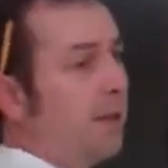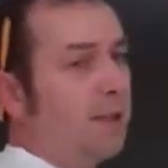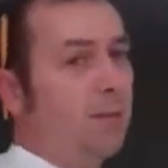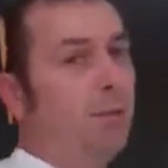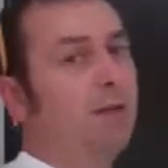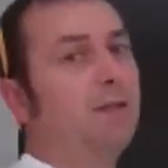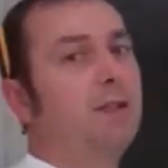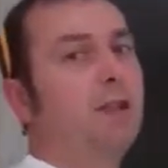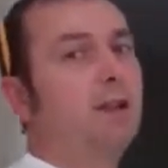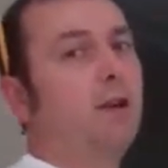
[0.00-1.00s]
it's a bit of
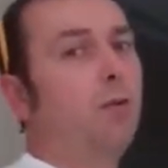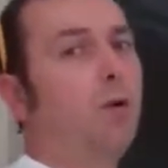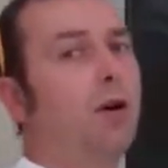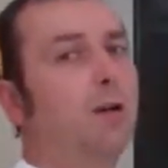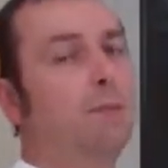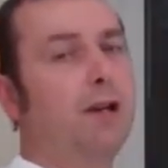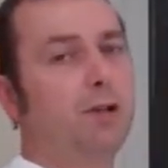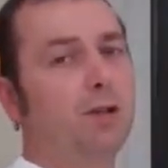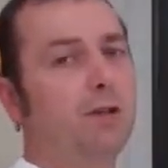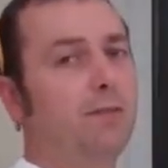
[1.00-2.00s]
a D I Y
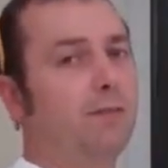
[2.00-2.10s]
measure,